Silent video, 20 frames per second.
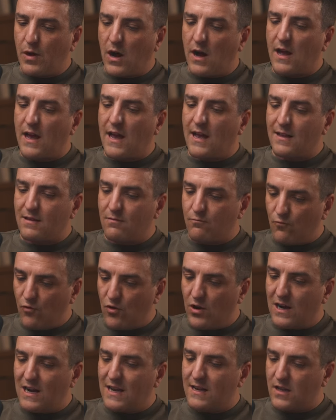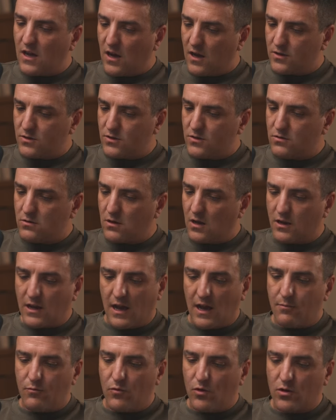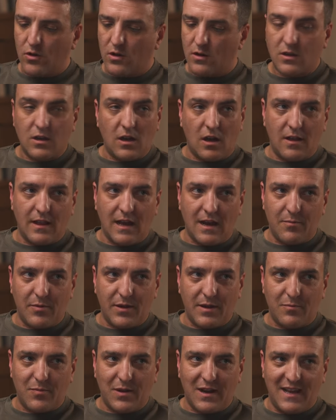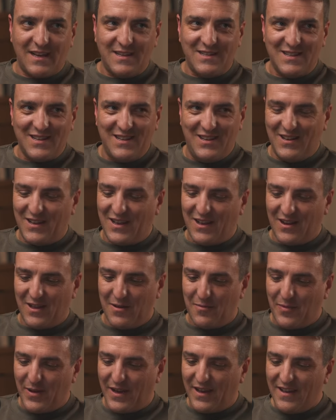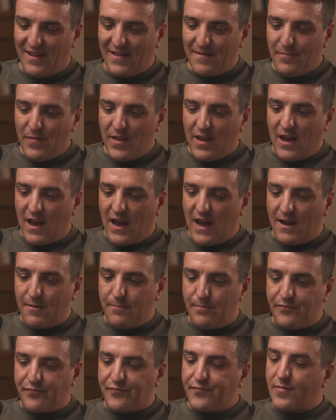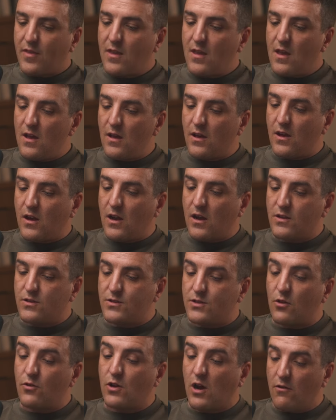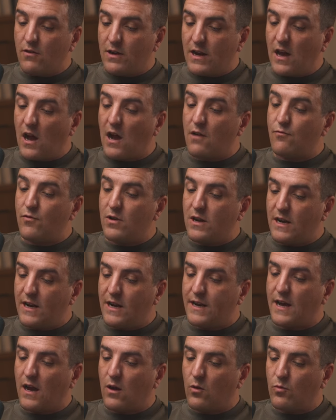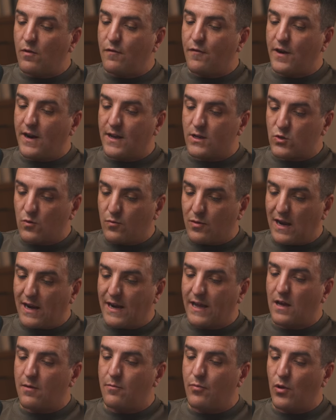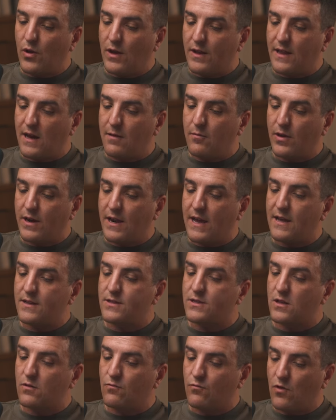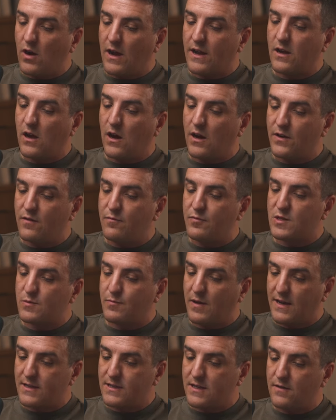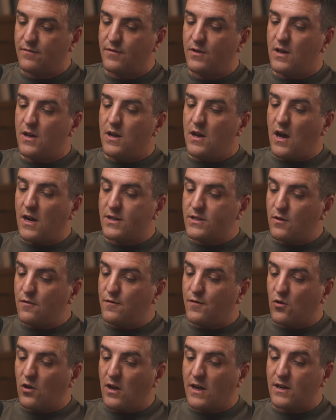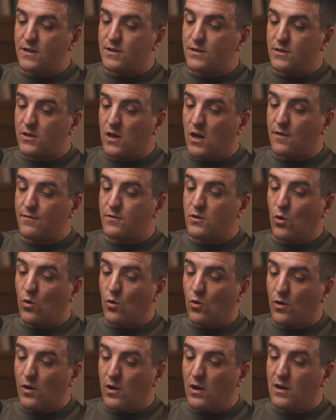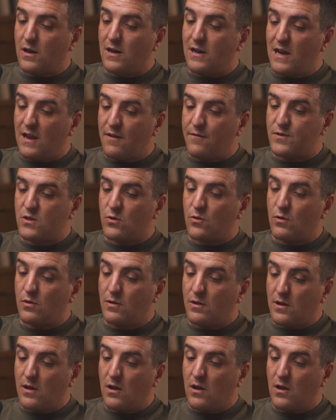but it really does. Okay, I'm not going to cut that bit, please. Cut that bit. So currently I really need help with financial planning and putting that money into the right kind of perspective. I don't feel like I deserved or lived to...